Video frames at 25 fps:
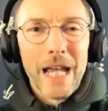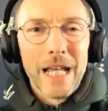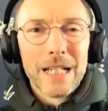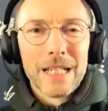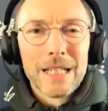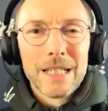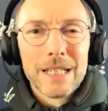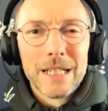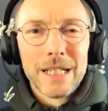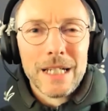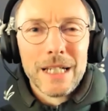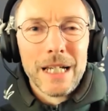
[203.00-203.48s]

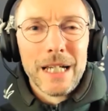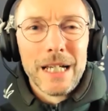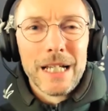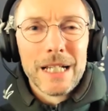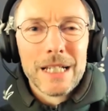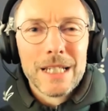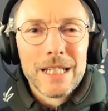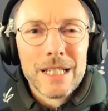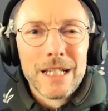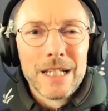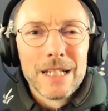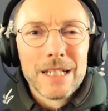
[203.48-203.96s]

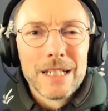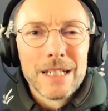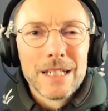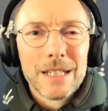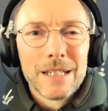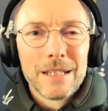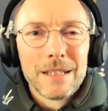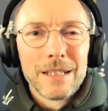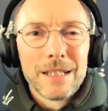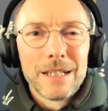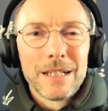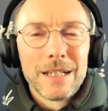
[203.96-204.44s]

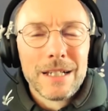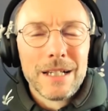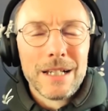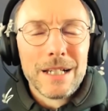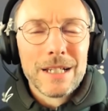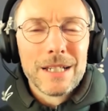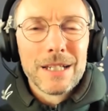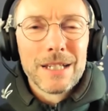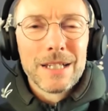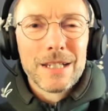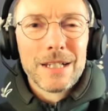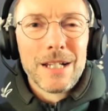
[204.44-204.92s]

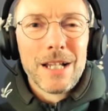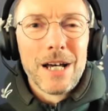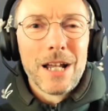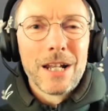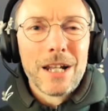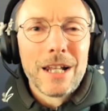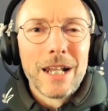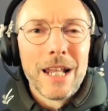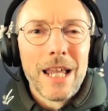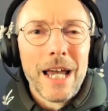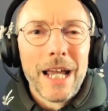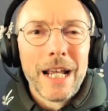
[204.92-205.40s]
it's
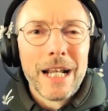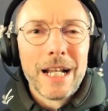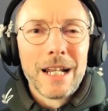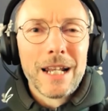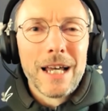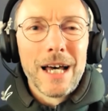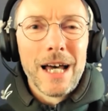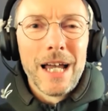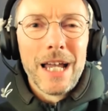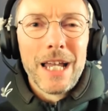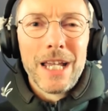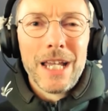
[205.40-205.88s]
not like
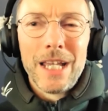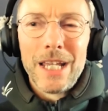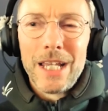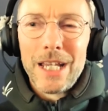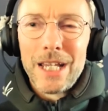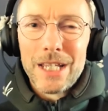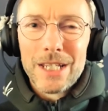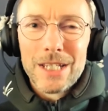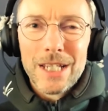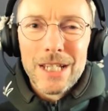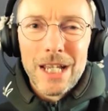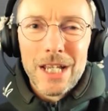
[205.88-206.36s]

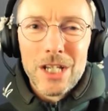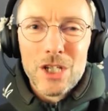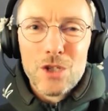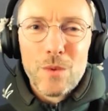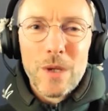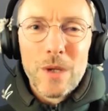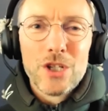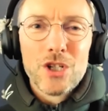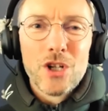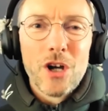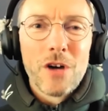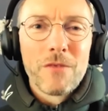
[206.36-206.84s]
I say
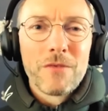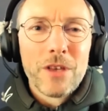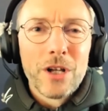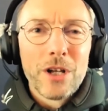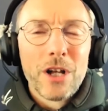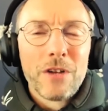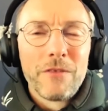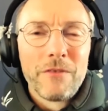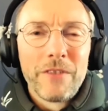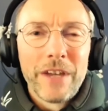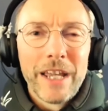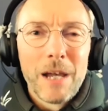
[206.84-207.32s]
switch off the
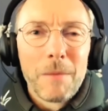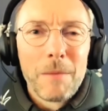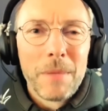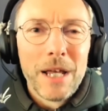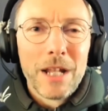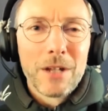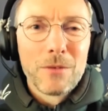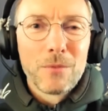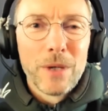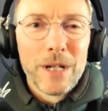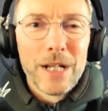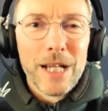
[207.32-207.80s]
conveyor
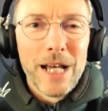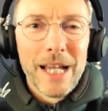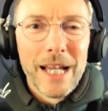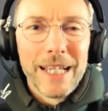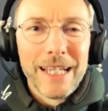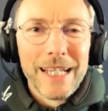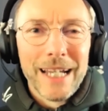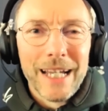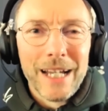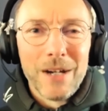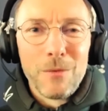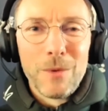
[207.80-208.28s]
belt when
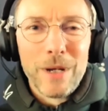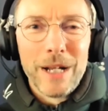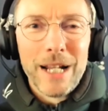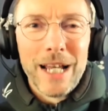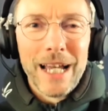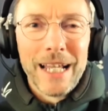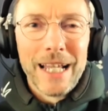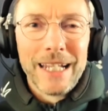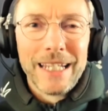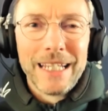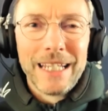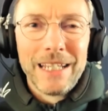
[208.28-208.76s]

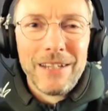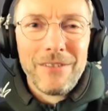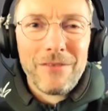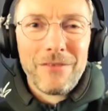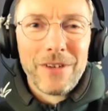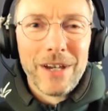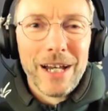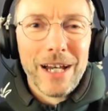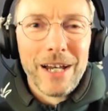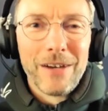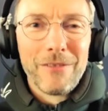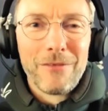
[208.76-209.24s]
I leave
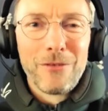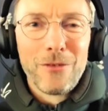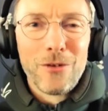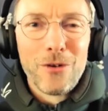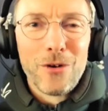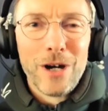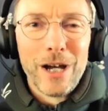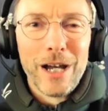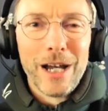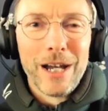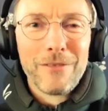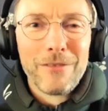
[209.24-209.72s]

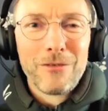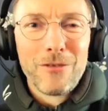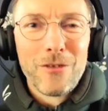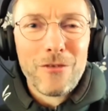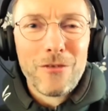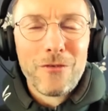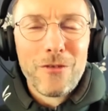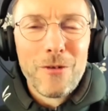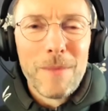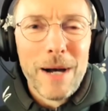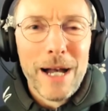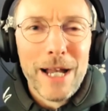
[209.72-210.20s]

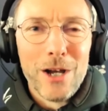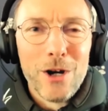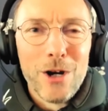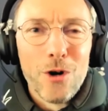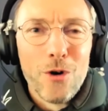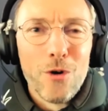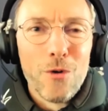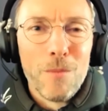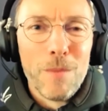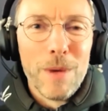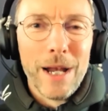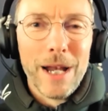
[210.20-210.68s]
for my
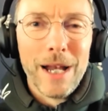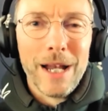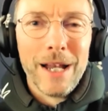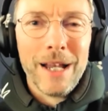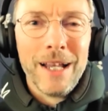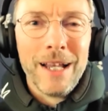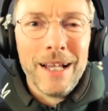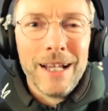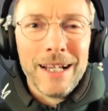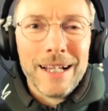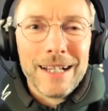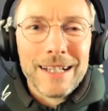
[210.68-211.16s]
home,
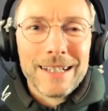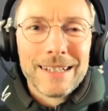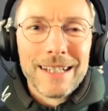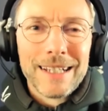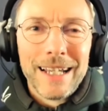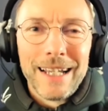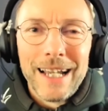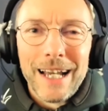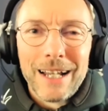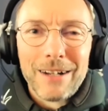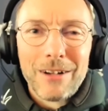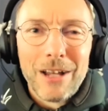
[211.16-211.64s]

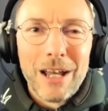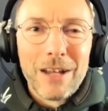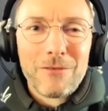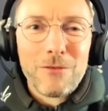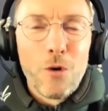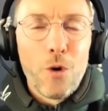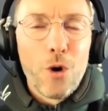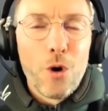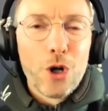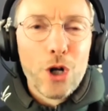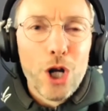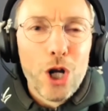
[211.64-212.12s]
say at
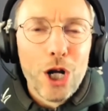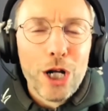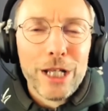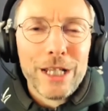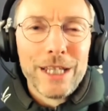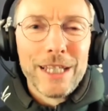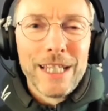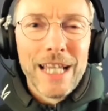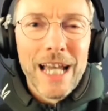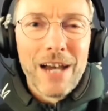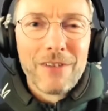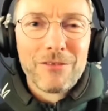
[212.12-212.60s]
4 o'clock
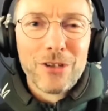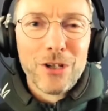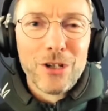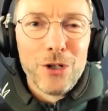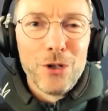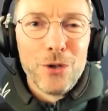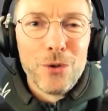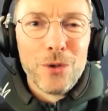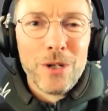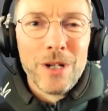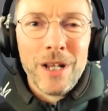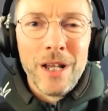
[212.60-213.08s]
in the
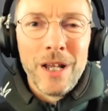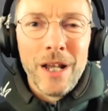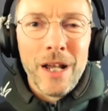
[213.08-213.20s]
afternoon.